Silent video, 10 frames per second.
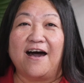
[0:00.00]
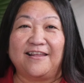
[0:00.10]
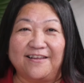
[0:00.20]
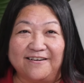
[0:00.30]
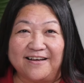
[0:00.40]

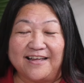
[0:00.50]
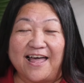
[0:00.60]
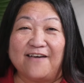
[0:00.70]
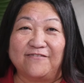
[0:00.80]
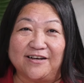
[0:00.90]
Aloha
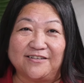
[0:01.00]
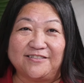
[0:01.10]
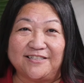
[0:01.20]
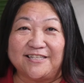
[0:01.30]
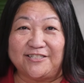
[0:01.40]
and welcome
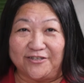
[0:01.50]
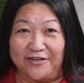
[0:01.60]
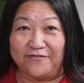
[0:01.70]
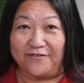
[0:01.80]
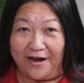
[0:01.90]
to the
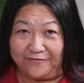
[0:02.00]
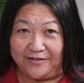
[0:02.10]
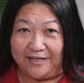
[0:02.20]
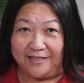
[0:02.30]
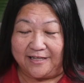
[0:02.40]
Joy of
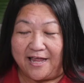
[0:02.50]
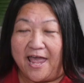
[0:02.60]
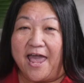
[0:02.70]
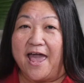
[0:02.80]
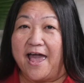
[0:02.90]
Crafting.
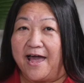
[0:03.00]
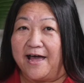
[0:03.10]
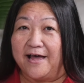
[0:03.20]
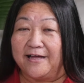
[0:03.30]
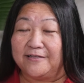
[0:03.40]

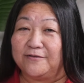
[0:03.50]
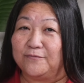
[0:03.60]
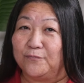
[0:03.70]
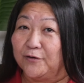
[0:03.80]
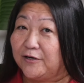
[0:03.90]
And
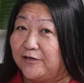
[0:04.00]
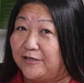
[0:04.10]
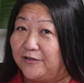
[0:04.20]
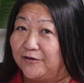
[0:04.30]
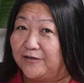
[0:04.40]
we're going
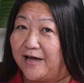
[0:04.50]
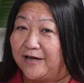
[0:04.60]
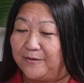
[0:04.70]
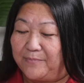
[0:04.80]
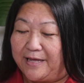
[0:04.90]
to learn how
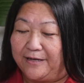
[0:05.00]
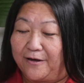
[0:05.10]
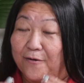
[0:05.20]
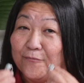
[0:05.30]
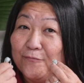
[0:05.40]
to make
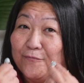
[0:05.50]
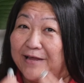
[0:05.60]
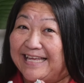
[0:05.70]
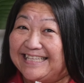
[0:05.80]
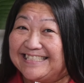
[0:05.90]

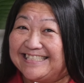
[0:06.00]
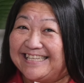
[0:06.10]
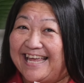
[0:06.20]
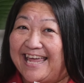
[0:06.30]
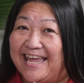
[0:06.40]
rings
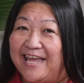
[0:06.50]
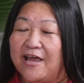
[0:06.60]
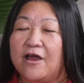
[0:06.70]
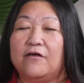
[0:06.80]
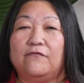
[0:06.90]
today.
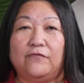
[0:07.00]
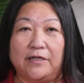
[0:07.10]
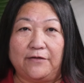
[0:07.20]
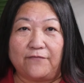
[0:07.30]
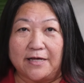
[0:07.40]

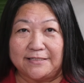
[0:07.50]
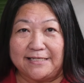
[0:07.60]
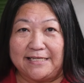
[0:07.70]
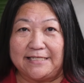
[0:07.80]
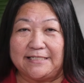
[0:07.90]
Really fast
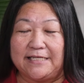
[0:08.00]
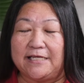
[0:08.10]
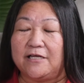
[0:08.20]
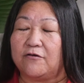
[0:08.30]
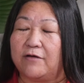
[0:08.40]
and
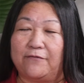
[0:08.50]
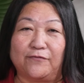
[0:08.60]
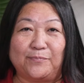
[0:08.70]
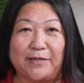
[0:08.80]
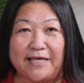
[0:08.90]
easy, great
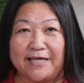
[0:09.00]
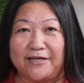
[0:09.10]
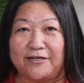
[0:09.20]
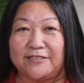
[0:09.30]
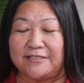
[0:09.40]
for
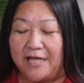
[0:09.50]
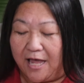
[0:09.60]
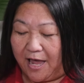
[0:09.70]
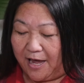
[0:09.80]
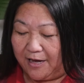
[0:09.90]
beginners.
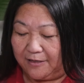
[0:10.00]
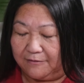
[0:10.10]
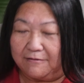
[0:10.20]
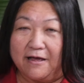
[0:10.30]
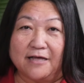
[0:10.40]
And
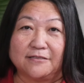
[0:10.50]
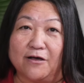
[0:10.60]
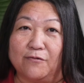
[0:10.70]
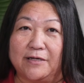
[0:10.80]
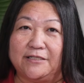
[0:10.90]
as
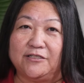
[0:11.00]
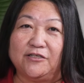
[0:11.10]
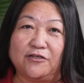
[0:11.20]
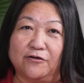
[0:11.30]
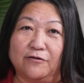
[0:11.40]
always,
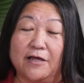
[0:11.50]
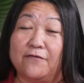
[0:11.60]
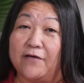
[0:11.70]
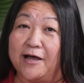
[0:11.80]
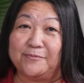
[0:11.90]
you know,
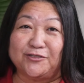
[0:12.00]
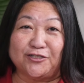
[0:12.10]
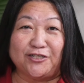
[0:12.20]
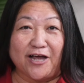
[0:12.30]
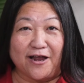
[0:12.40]
if I'm
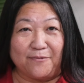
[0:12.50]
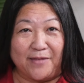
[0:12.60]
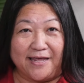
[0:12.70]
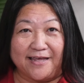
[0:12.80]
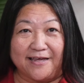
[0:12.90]
showing you how to
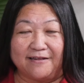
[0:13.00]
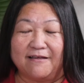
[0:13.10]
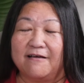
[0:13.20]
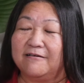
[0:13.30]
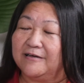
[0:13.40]
make it,
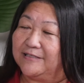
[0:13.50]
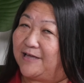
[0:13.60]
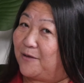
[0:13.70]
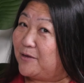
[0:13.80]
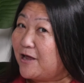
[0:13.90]
because
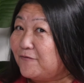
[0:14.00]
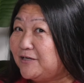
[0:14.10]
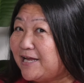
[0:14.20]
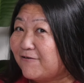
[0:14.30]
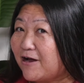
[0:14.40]
I'm an
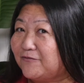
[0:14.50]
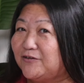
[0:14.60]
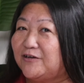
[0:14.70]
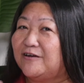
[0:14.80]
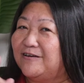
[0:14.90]
everyday
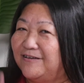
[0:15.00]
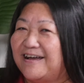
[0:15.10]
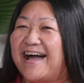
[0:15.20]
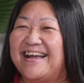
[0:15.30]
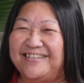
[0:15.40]
crafter,
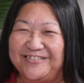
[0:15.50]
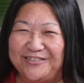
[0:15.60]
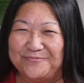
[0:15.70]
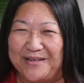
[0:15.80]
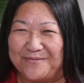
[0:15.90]
I know
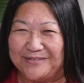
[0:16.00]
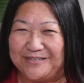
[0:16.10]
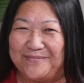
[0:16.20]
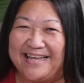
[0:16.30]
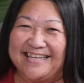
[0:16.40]
you'll be able
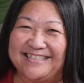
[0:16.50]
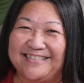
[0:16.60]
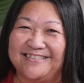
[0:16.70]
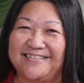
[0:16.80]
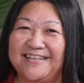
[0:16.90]
to make it too.